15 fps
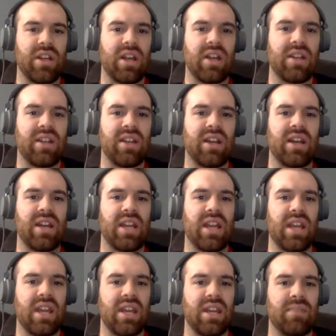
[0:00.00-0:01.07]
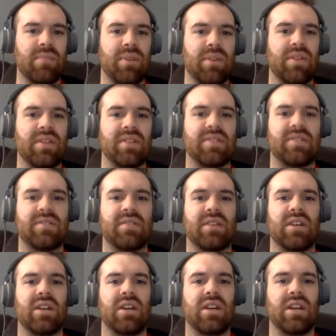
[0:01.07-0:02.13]
in 1998, but
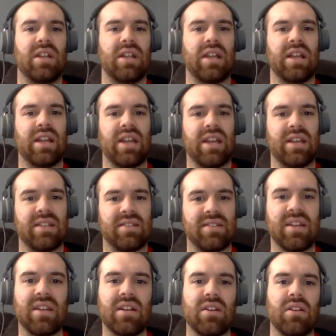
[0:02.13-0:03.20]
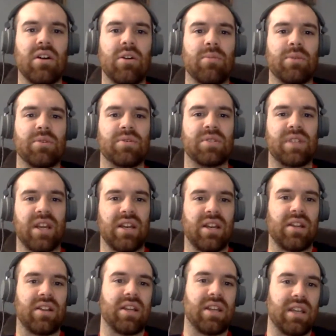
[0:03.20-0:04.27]
this Atlanta SC club, which was
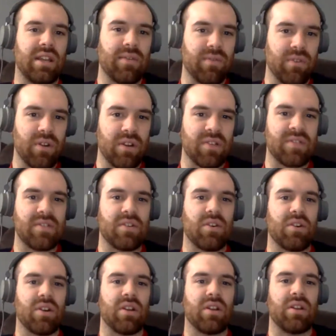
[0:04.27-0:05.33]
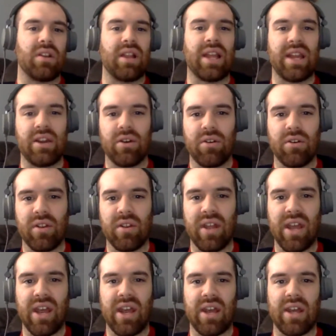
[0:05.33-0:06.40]
technically different, started
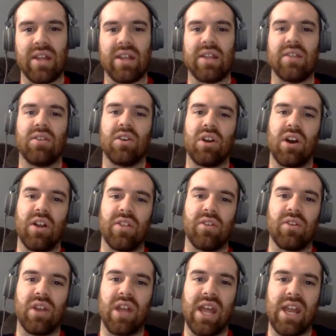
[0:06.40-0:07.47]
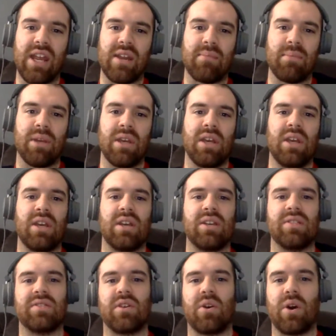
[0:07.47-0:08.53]
later than that and then took on their name.
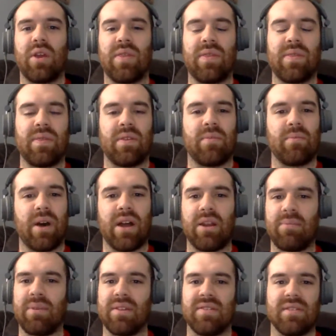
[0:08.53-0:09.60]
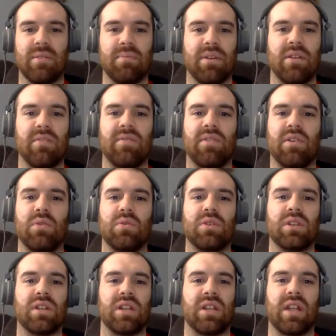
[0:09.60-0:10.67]
And so there might have been some
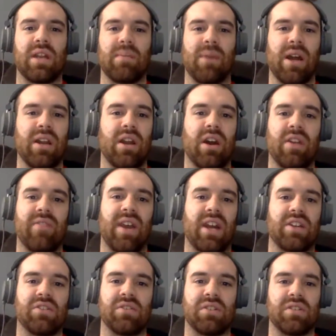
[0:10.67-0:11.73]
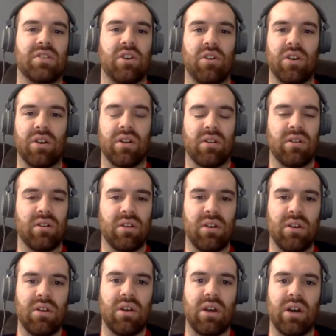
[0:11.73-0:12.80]
confusion and they might not have actually started
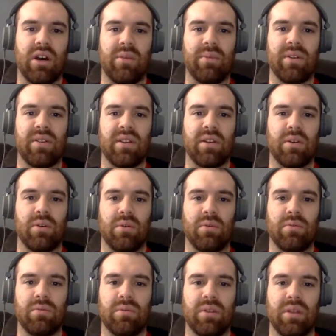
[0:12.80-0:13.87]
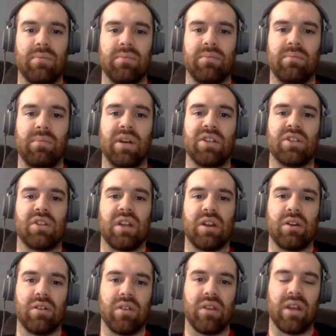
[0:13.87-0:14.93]
until
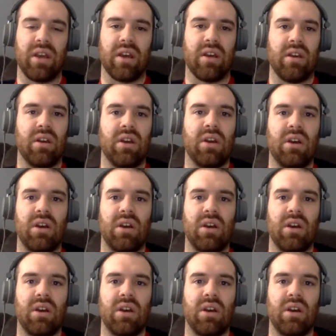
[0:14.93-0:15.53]
much later than that.